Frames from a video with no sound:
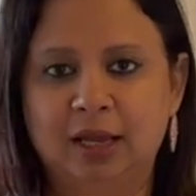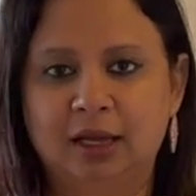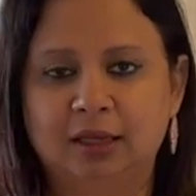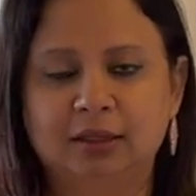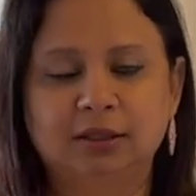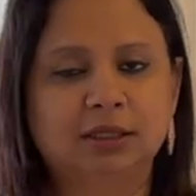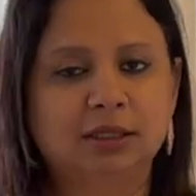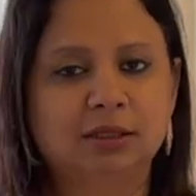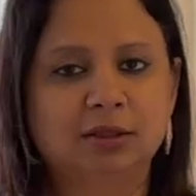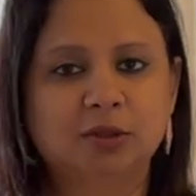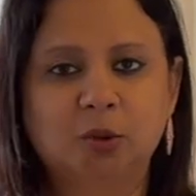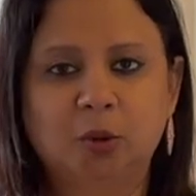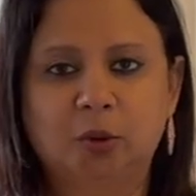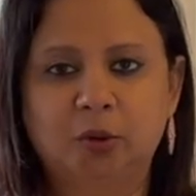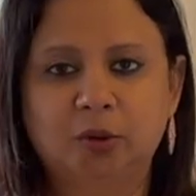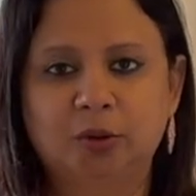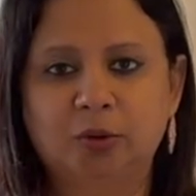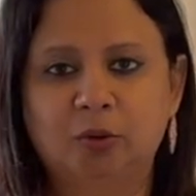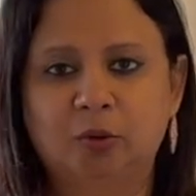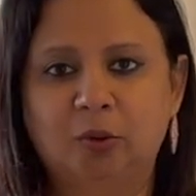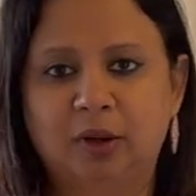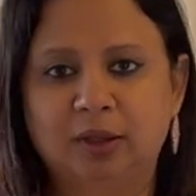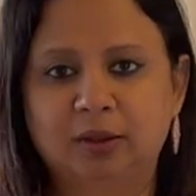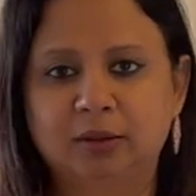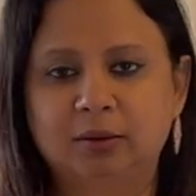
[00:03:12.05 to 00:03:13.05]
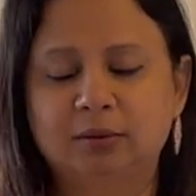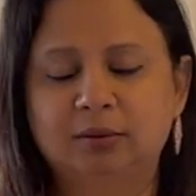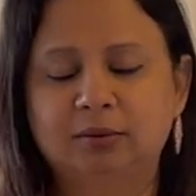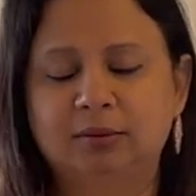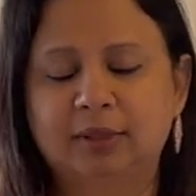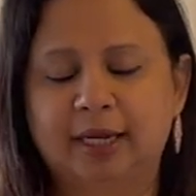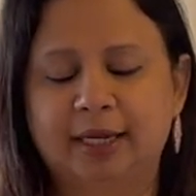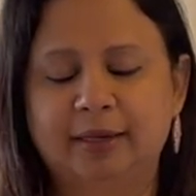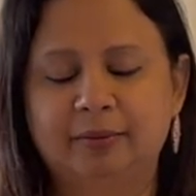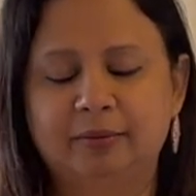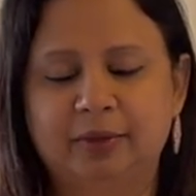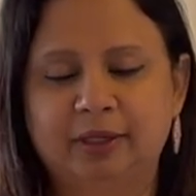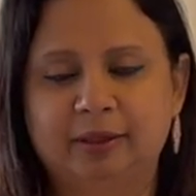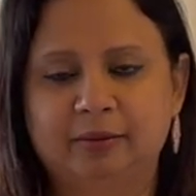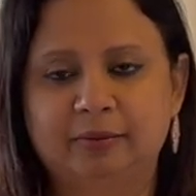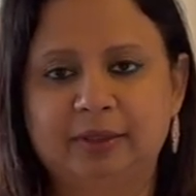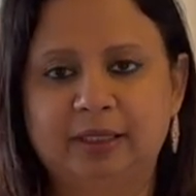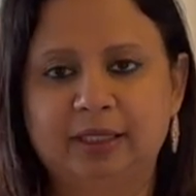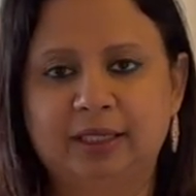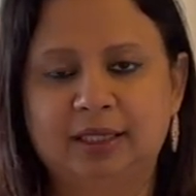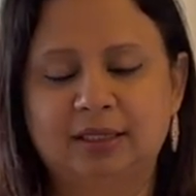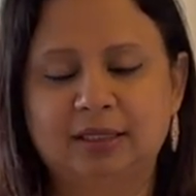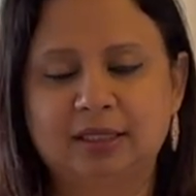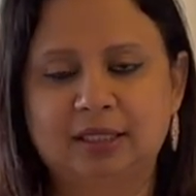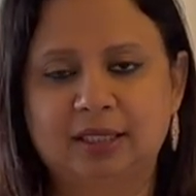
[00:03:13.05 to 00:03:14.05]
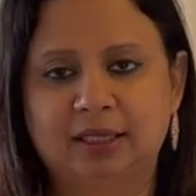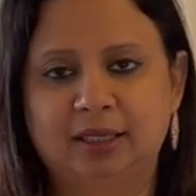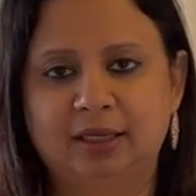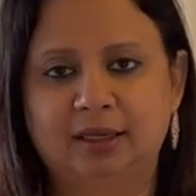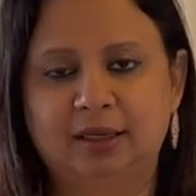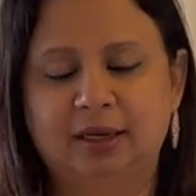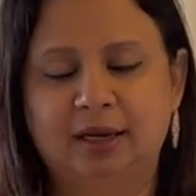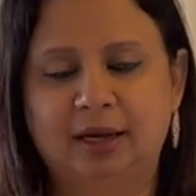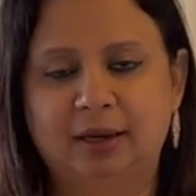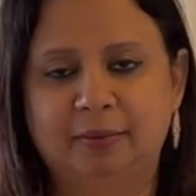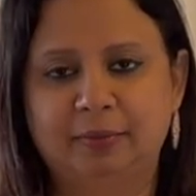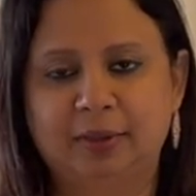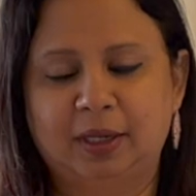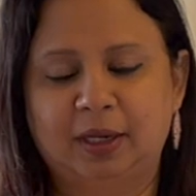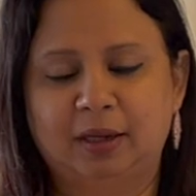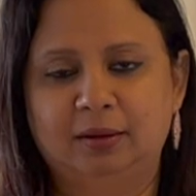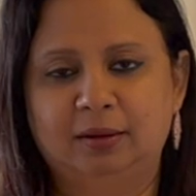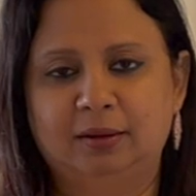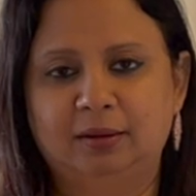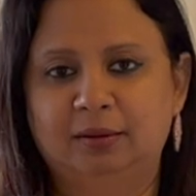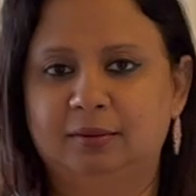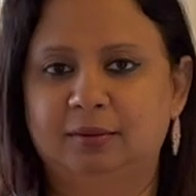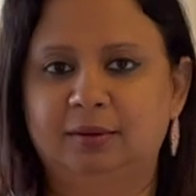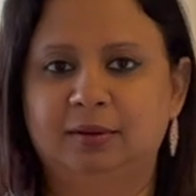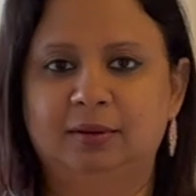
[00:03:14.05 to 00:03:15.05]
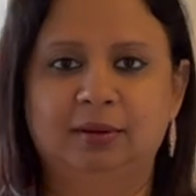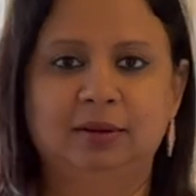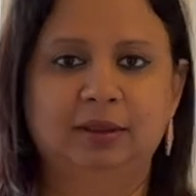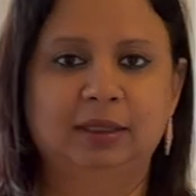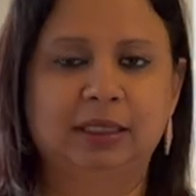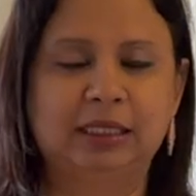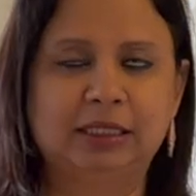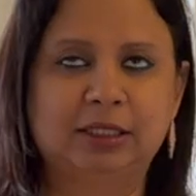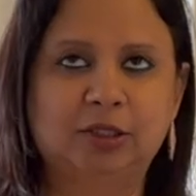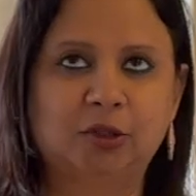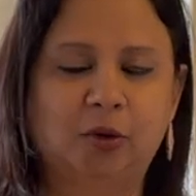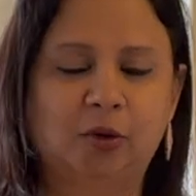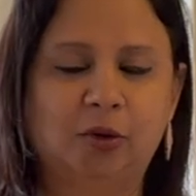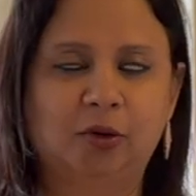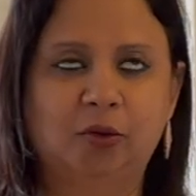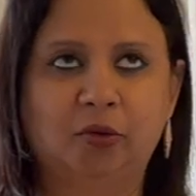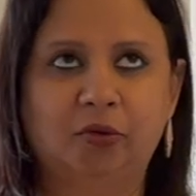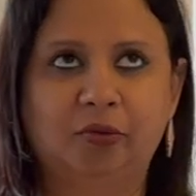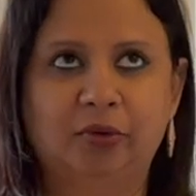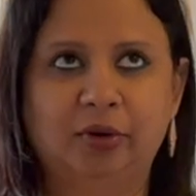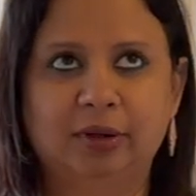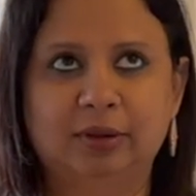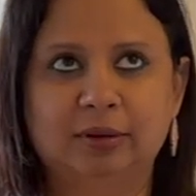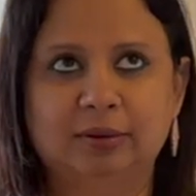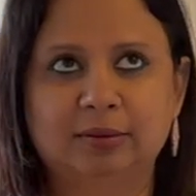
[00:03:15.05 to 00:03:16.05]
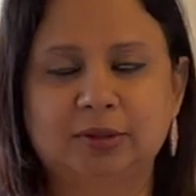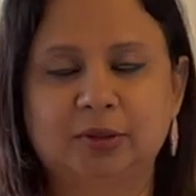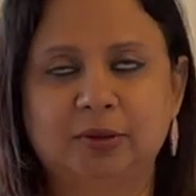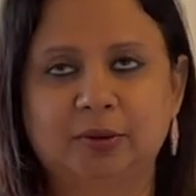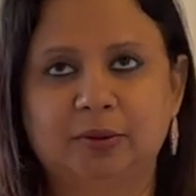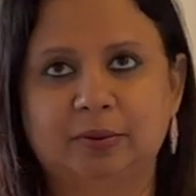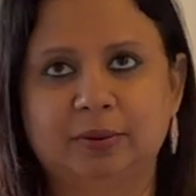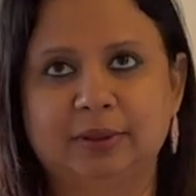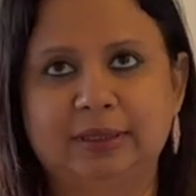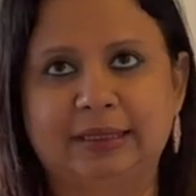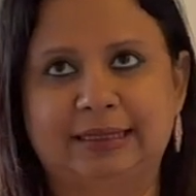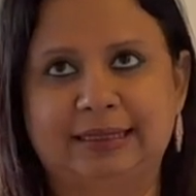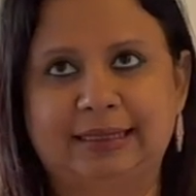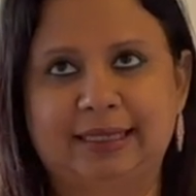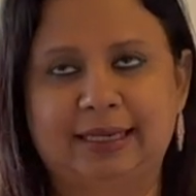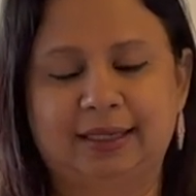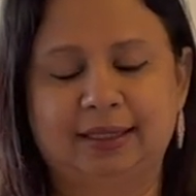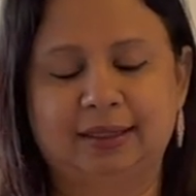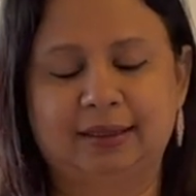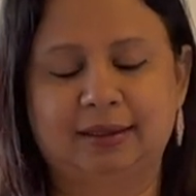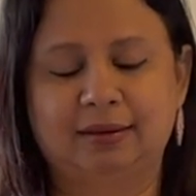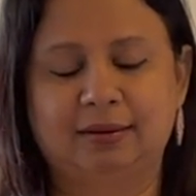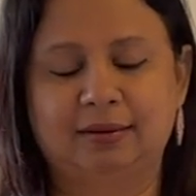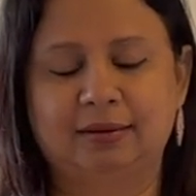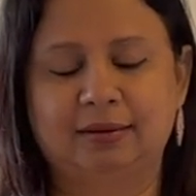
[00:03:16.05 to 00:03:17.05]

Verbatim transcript: Just don't do one time remedy and say I'm done, it's all over, so it's like